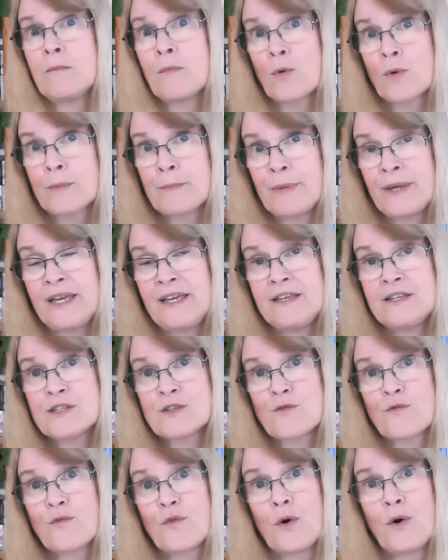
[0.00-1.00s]
more
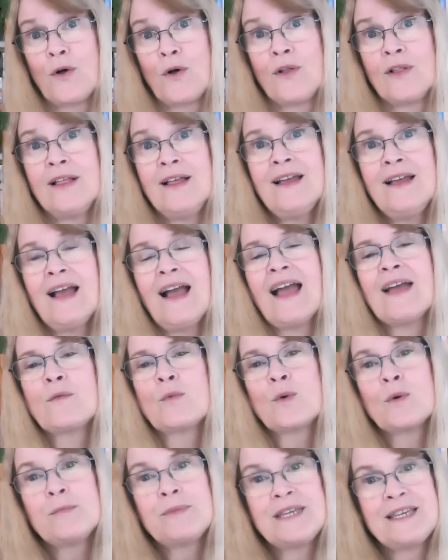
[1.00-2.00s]
peaceful,
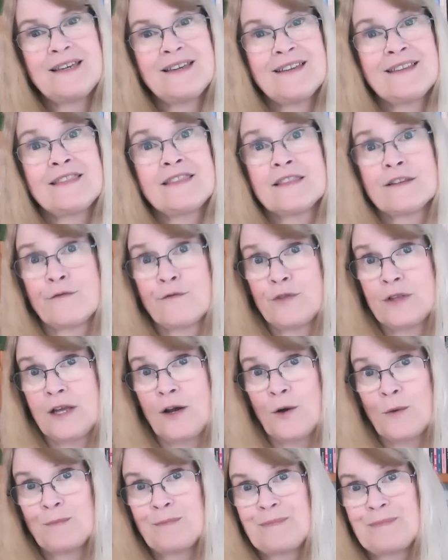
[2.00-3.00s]
and we'll be in the
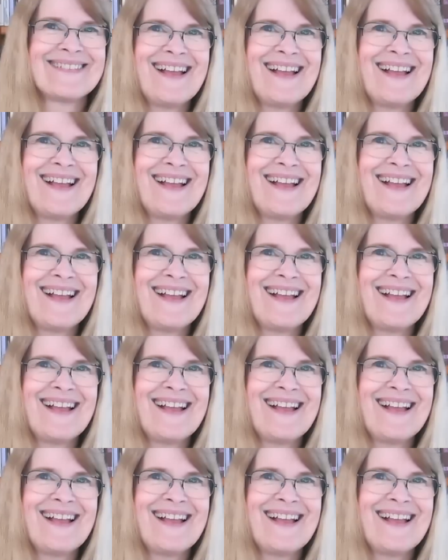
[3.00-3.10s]
flow.